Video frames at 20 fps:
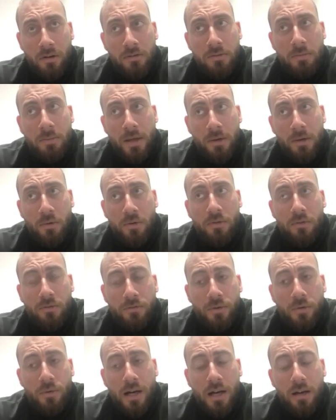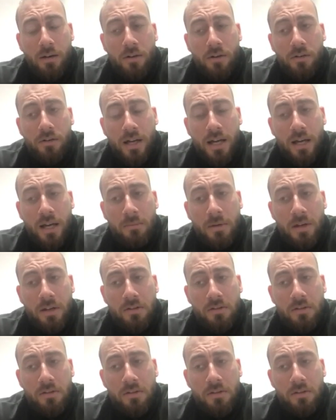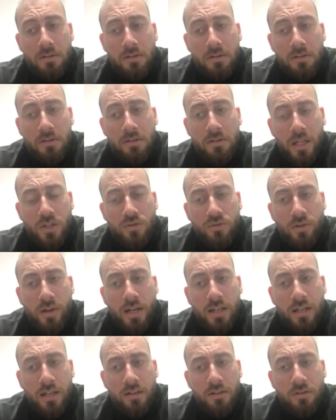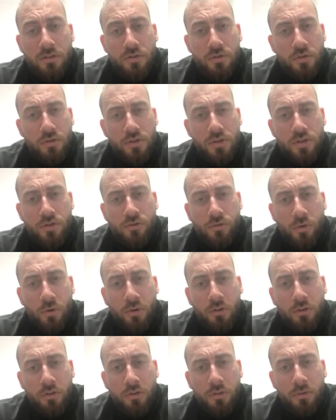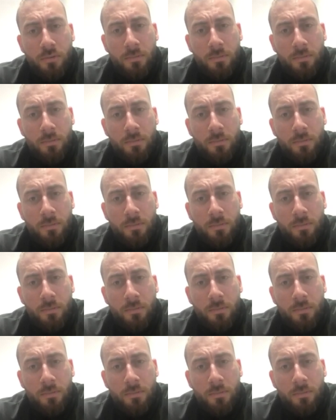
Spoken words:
It's been going on for quite a long time. Is that weight training stunts growth?